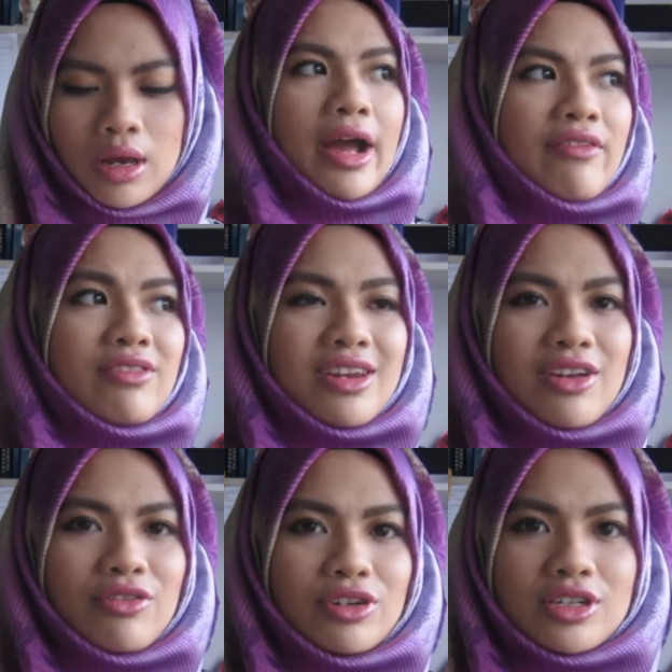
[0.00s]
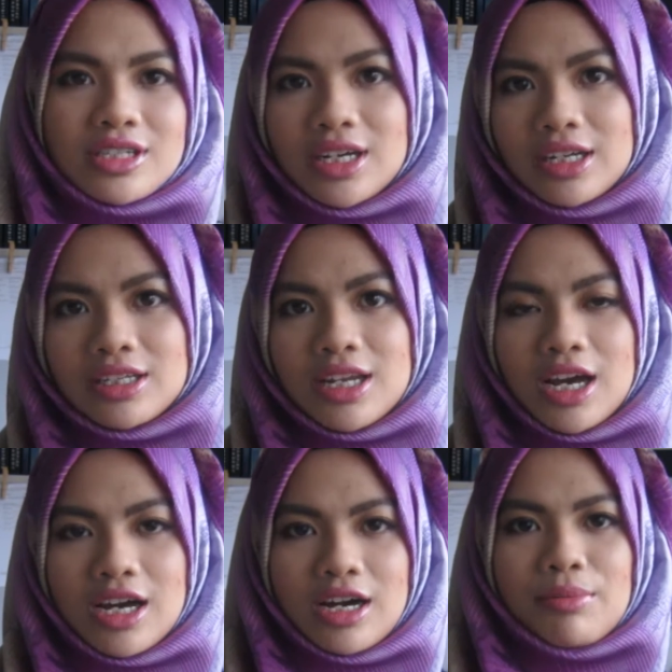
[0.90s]
I have never done
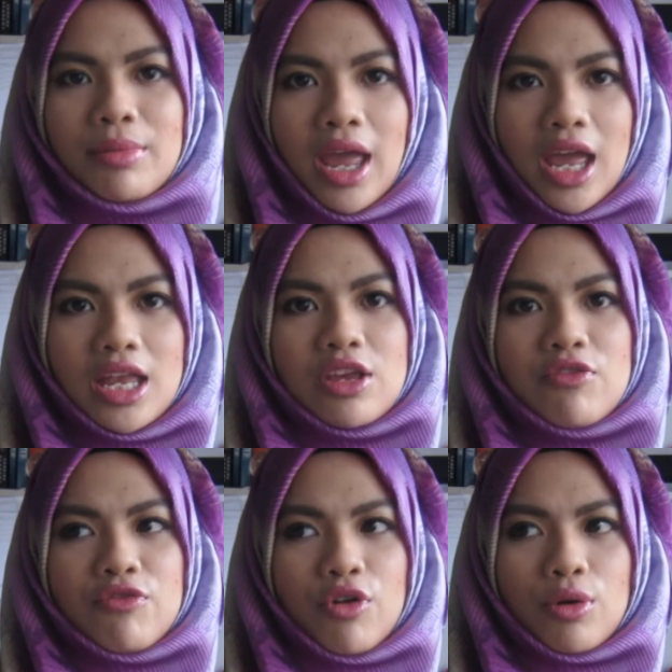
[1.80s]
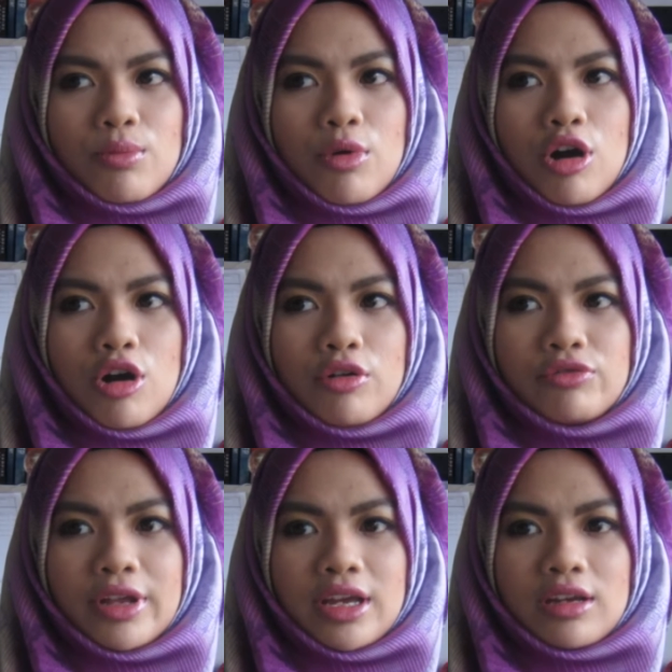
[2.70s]
any form of
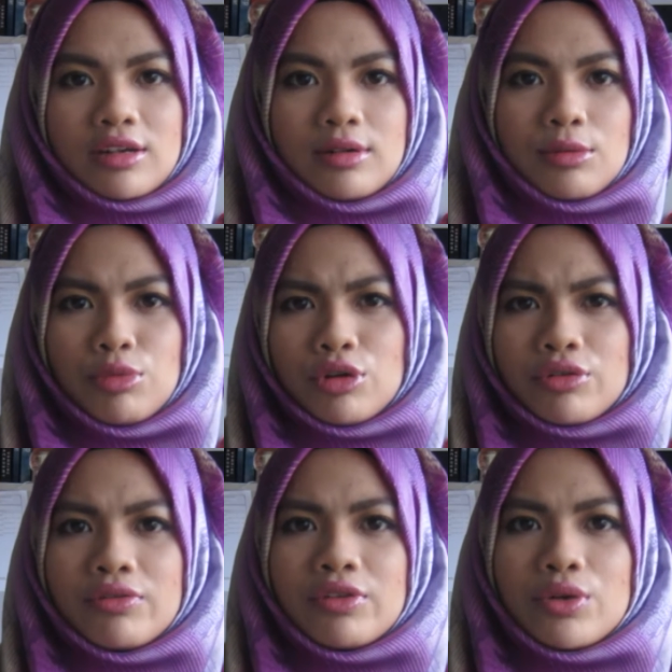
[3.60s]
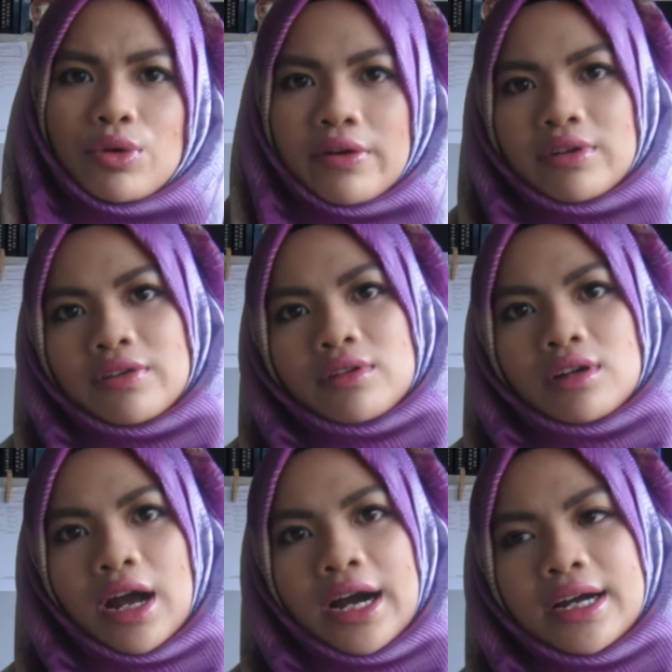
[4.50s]
like a book review. I've never
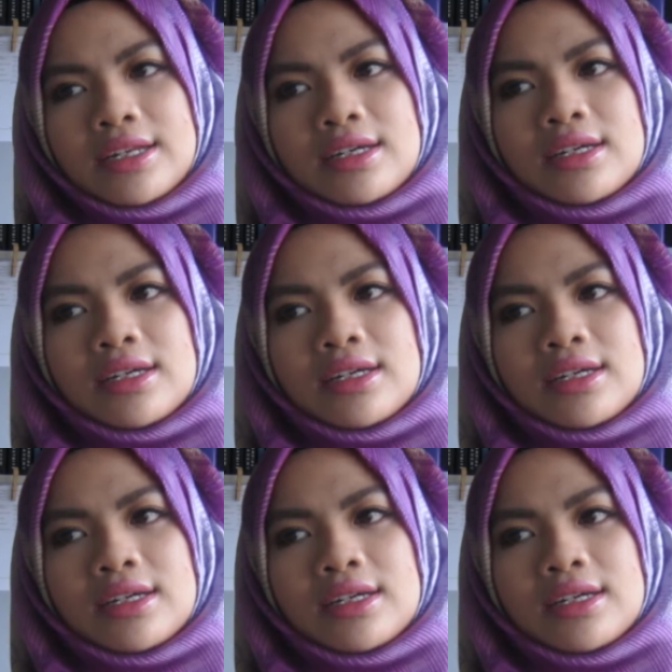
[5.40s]
had